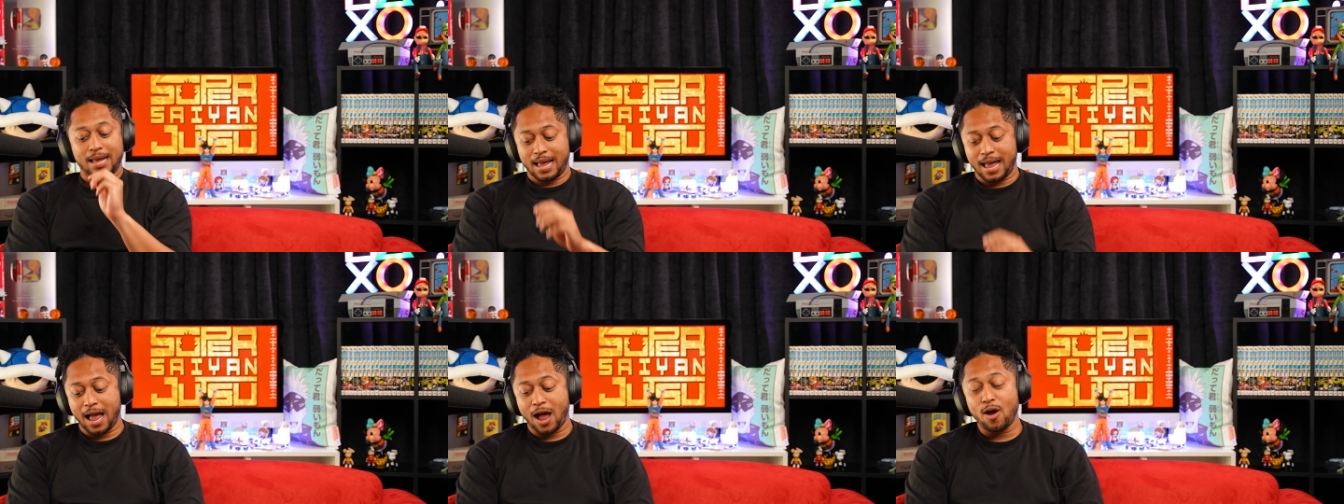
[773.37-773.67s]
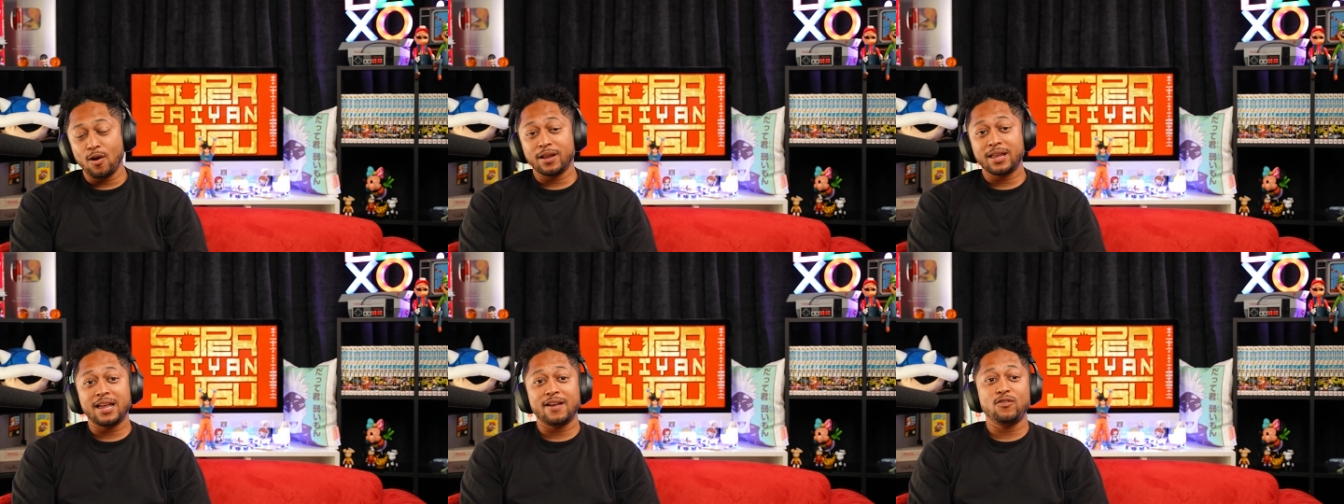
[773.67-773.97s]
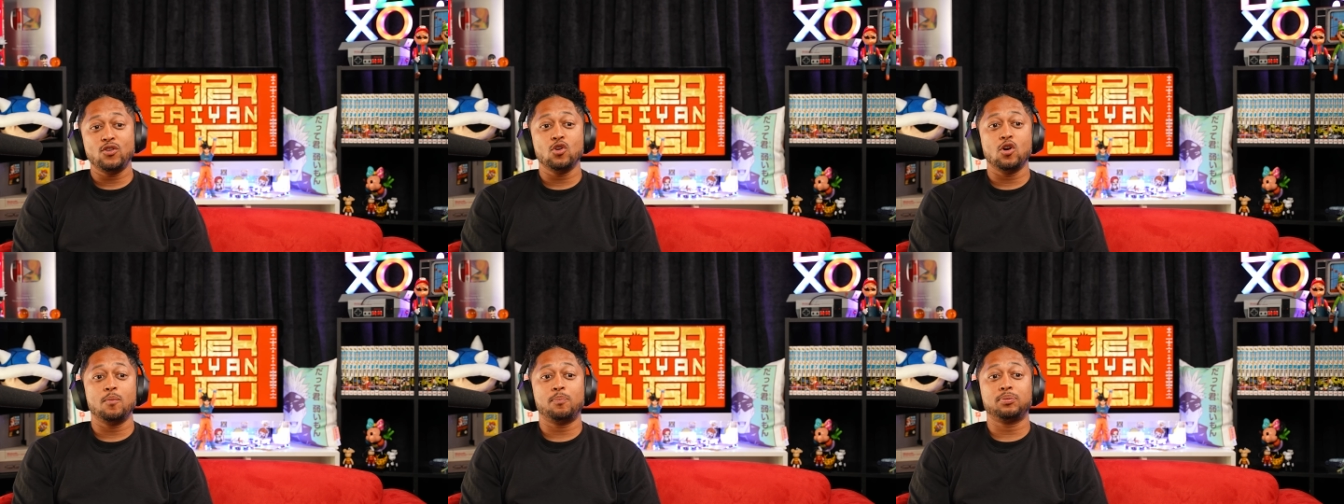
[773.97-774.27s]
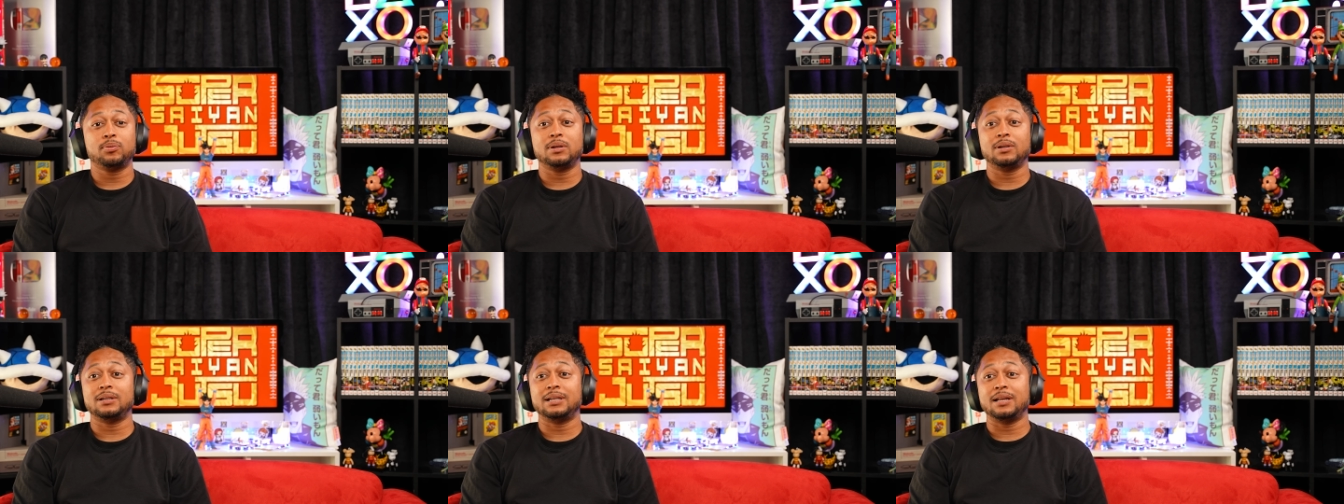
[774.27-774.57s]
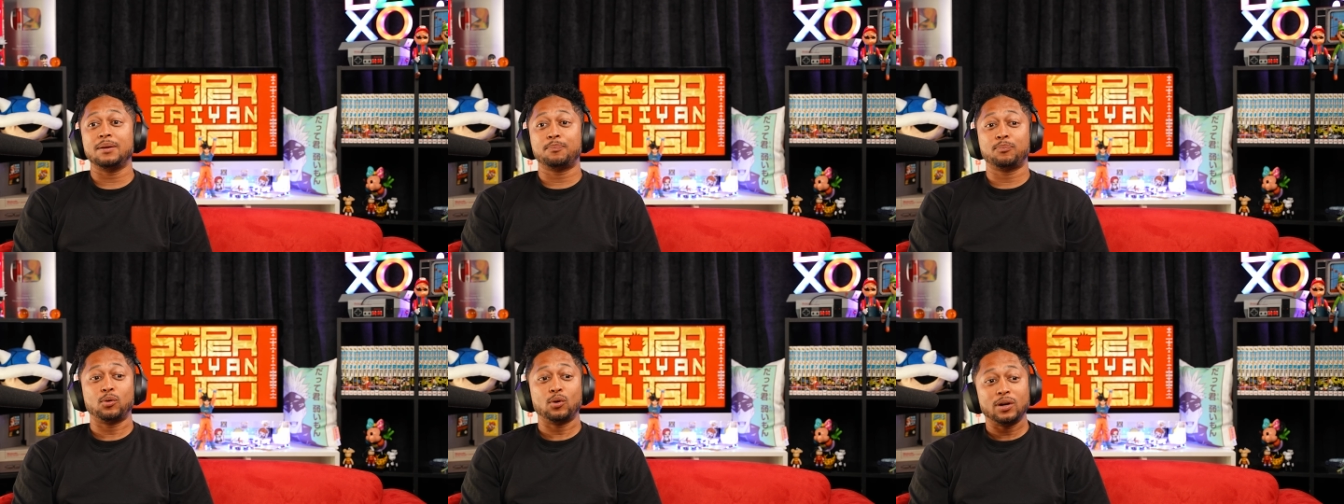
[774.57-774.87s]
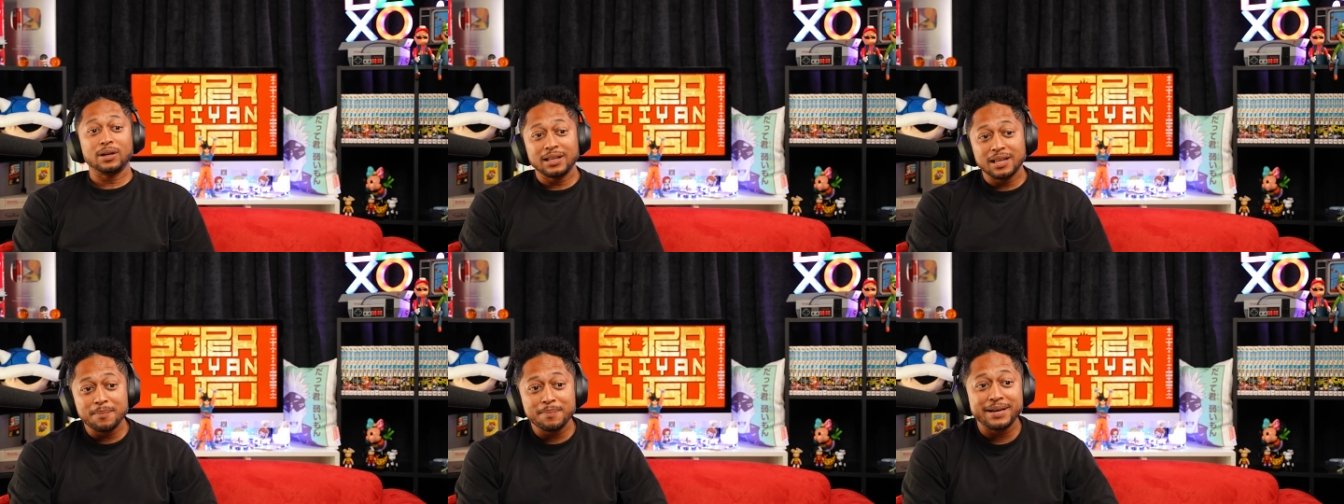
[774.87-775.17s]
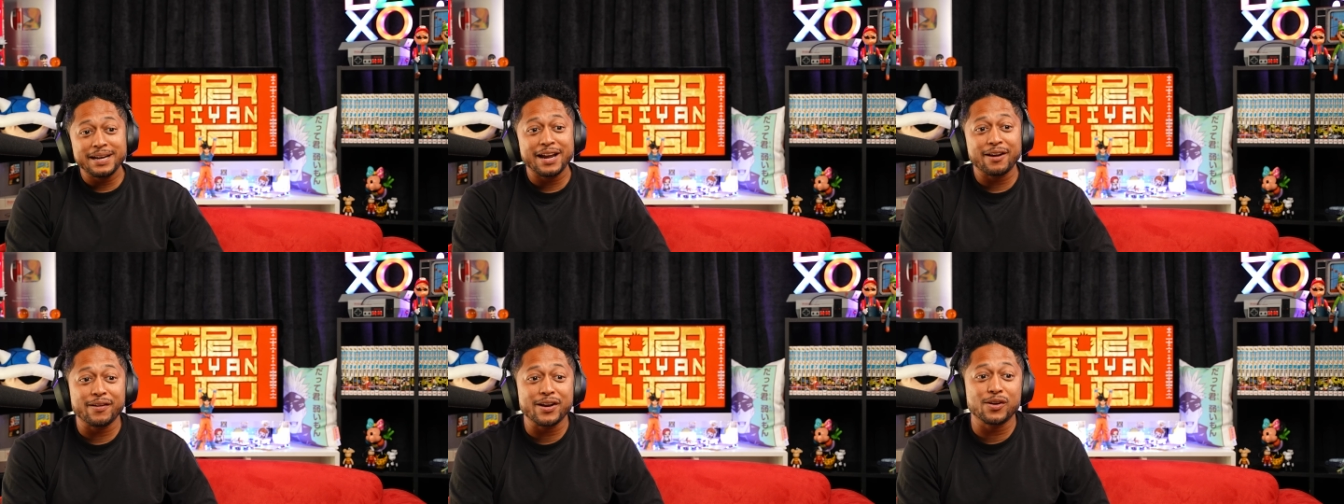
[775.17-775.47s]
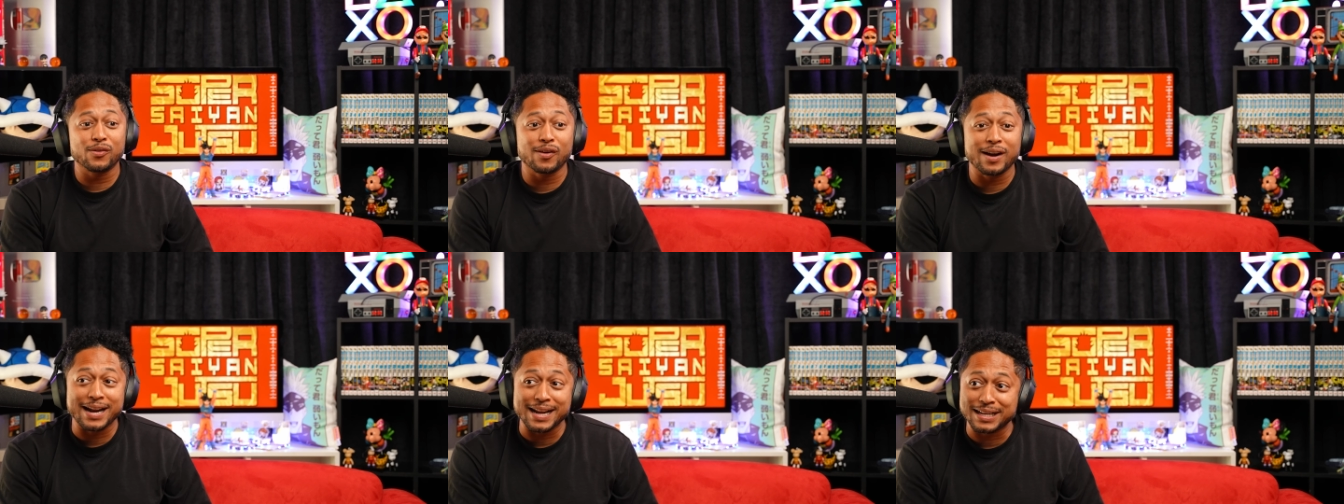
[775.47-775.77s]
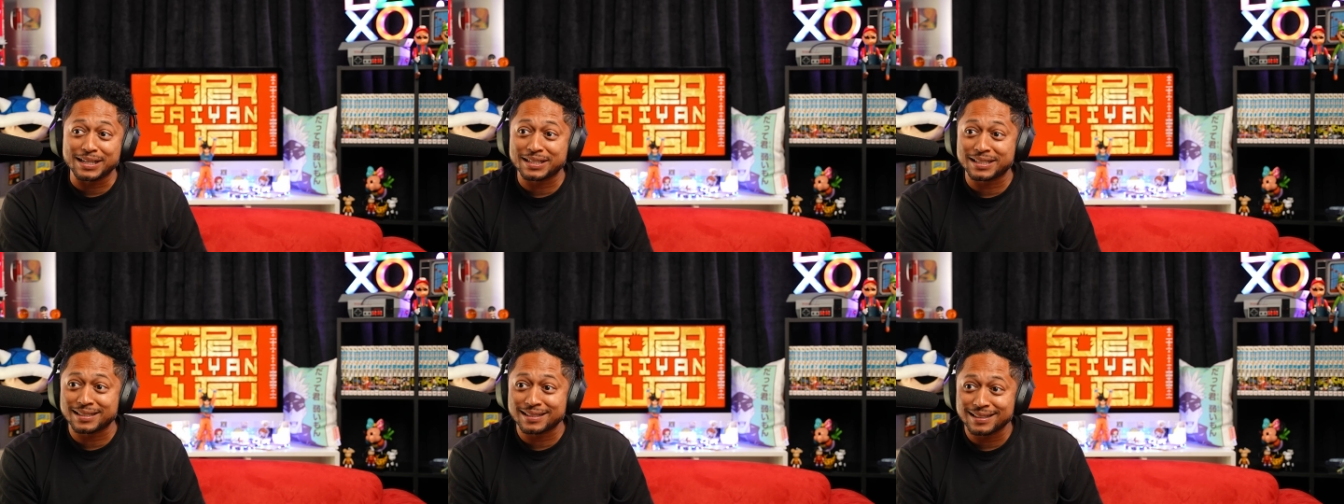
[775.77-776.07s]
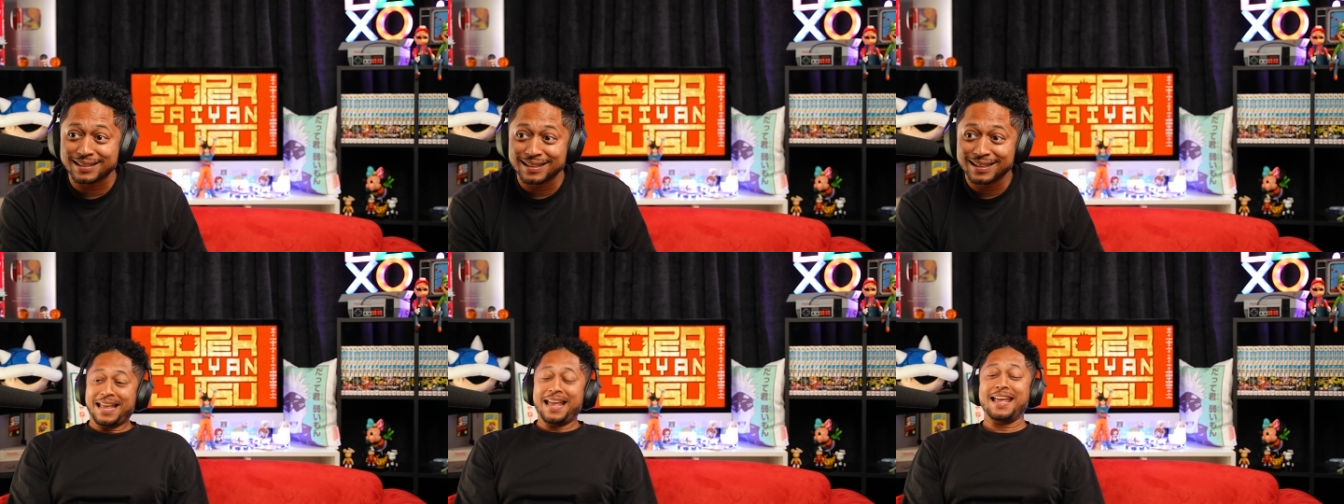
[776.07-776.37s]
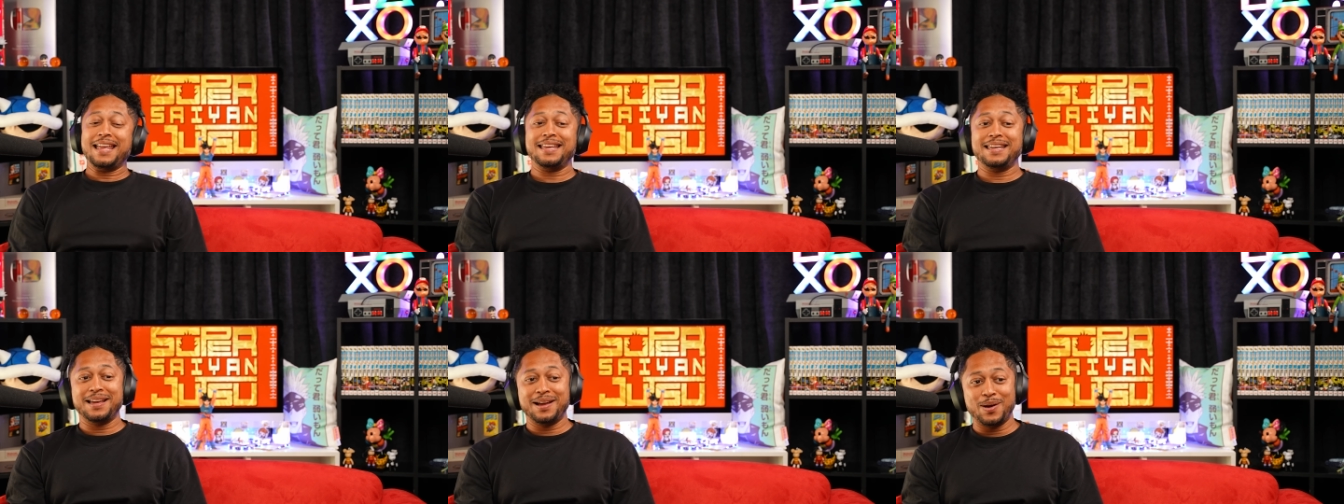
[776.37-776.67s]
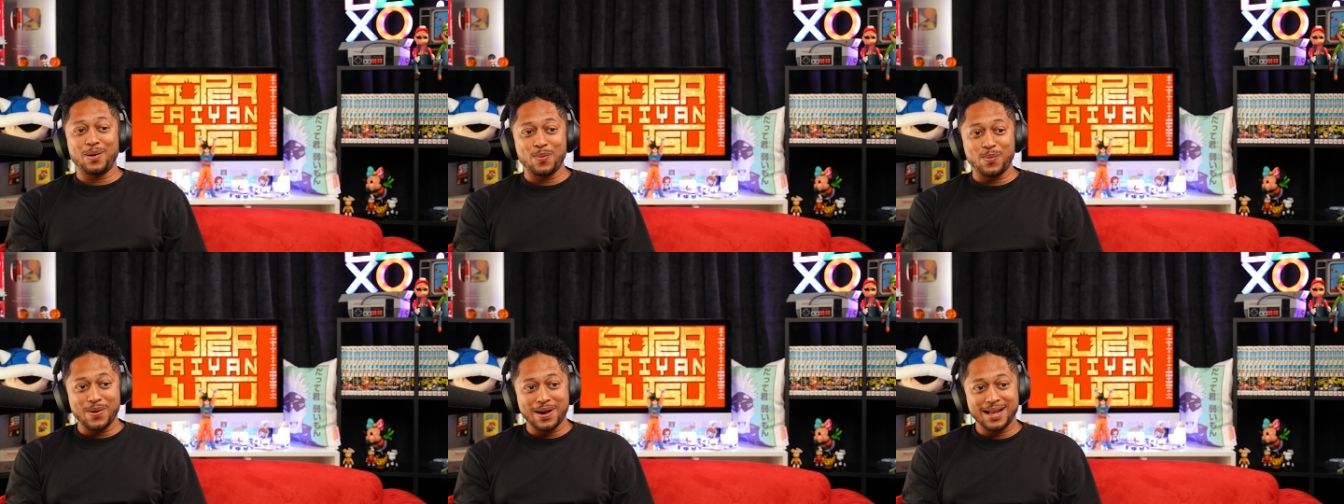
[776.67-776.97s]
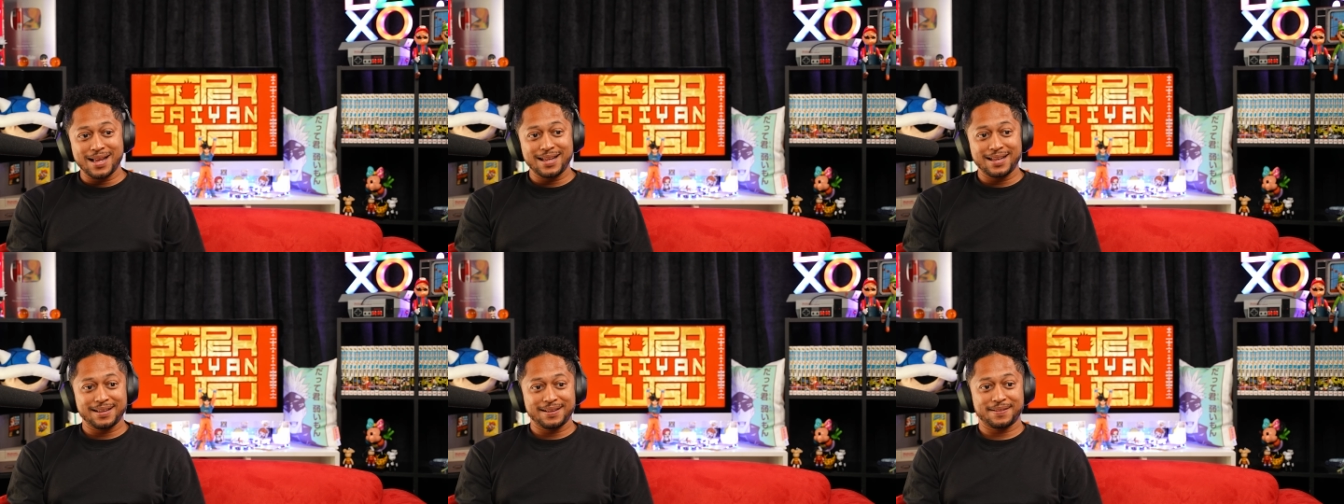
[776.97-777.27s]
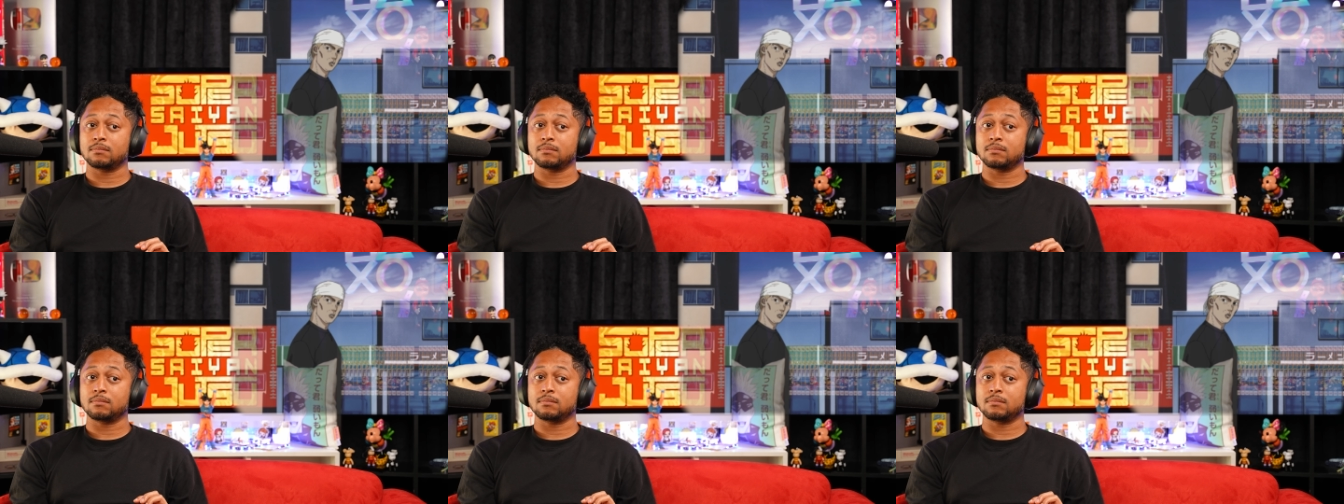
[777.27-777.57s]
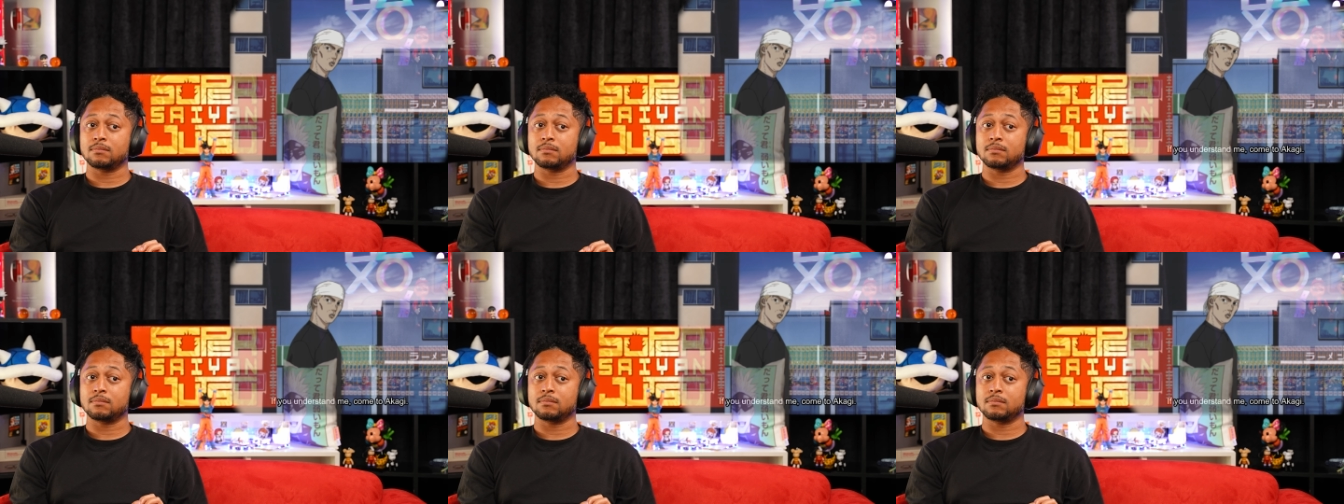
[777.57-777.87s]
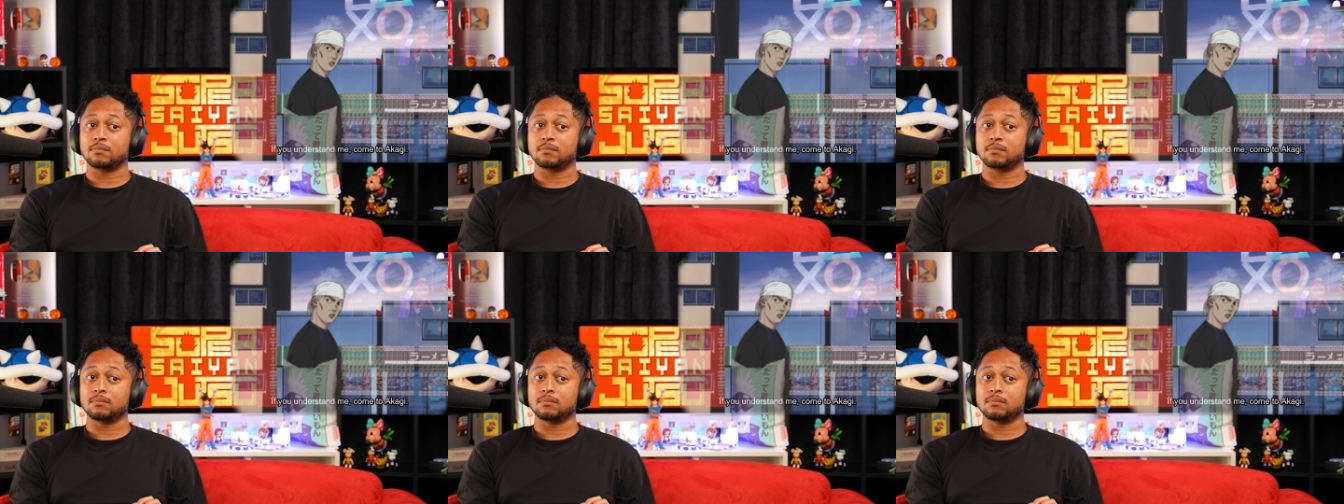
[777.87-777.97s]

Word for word: I'll give you a pre preliminary race. Hey, yo, what? Ooh.